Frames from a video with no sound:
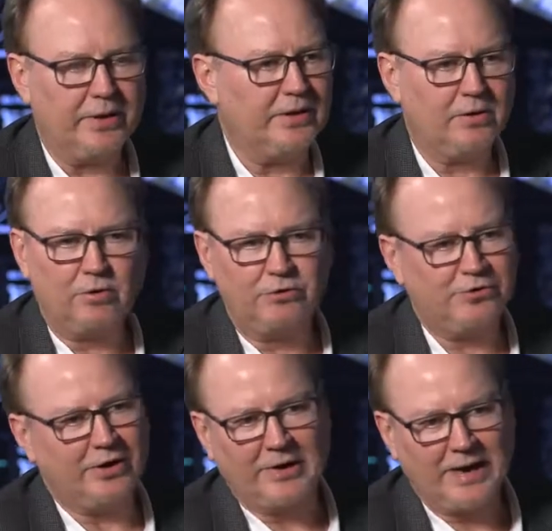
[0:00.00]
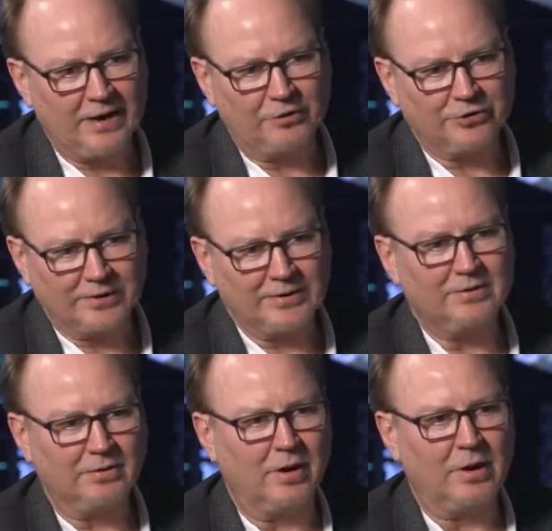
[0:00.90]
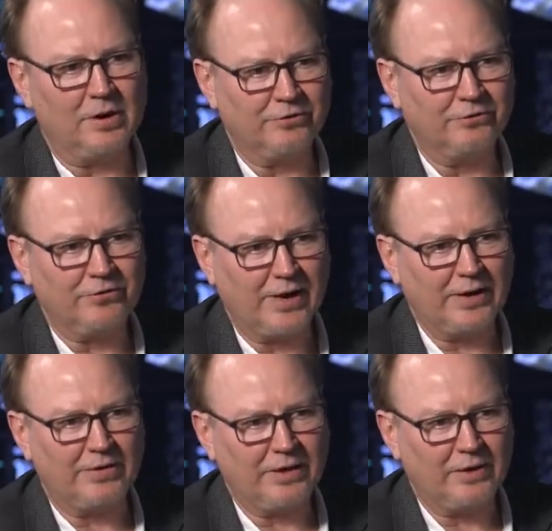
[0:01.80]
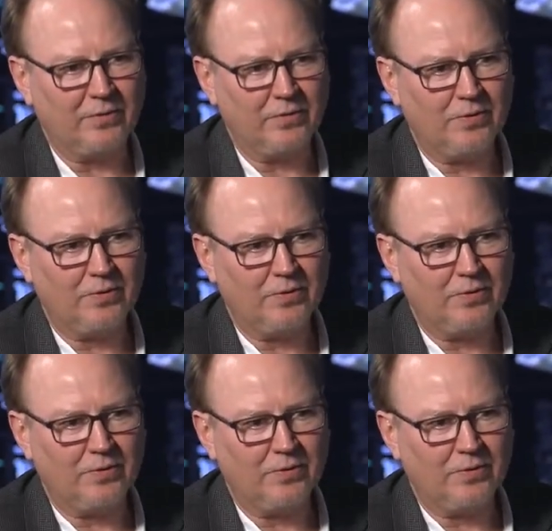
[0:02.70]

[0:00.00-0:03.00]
the inclusionary housing laws, I think,